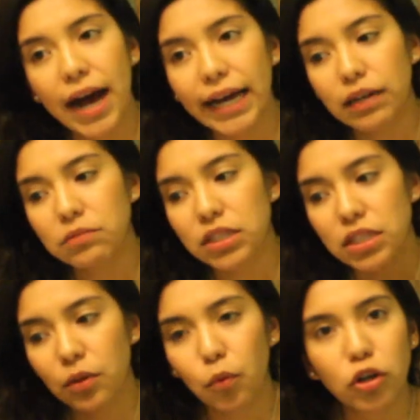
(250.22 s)
items
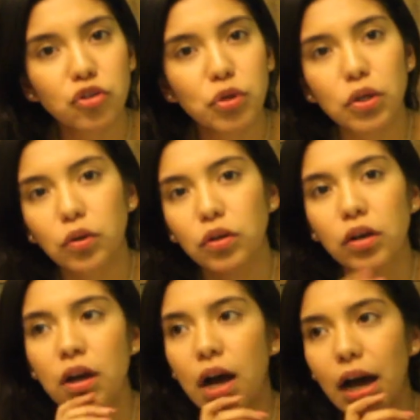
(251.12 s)
in a portrait,
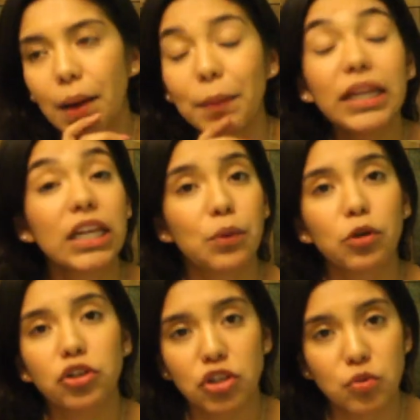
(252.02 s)
or mainly in a
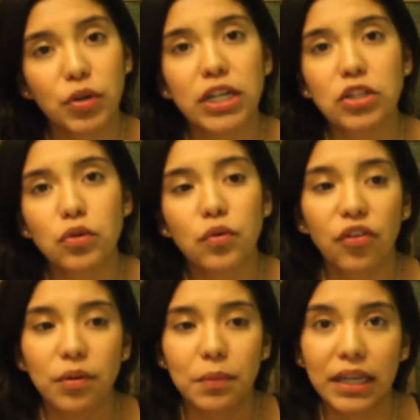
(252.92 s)
portrait because what I do
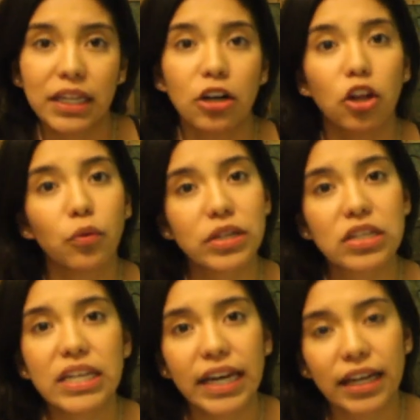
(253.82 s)
from the beginning all the way
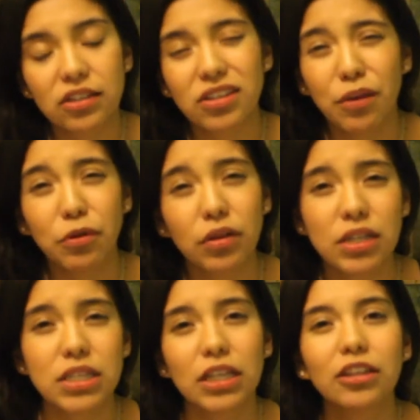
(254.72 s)
to the end, so that way you
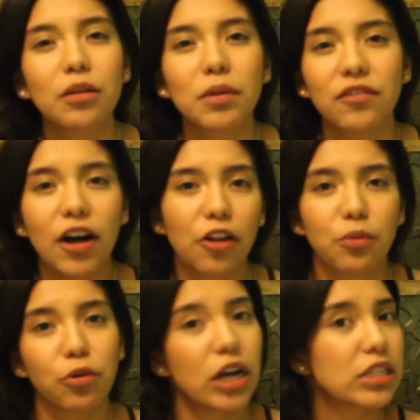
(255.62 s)
can see a little bit of how the
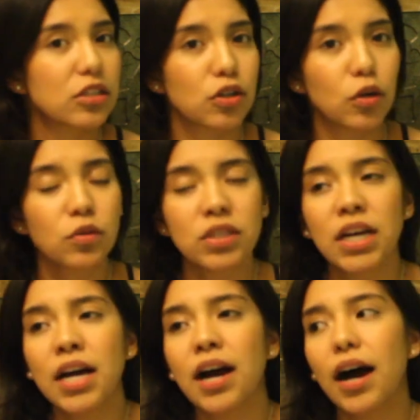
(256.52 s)
process goes.
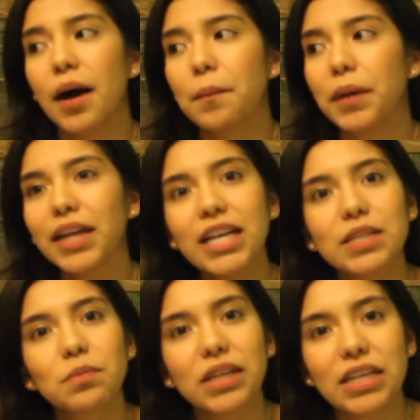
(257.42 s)
But
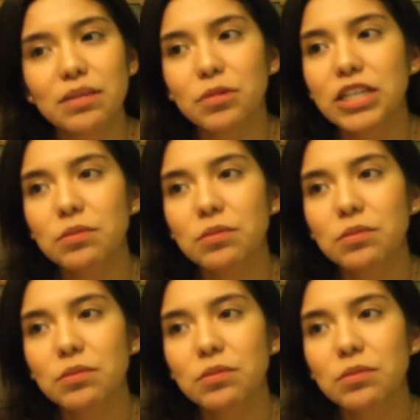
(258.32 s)
yes, please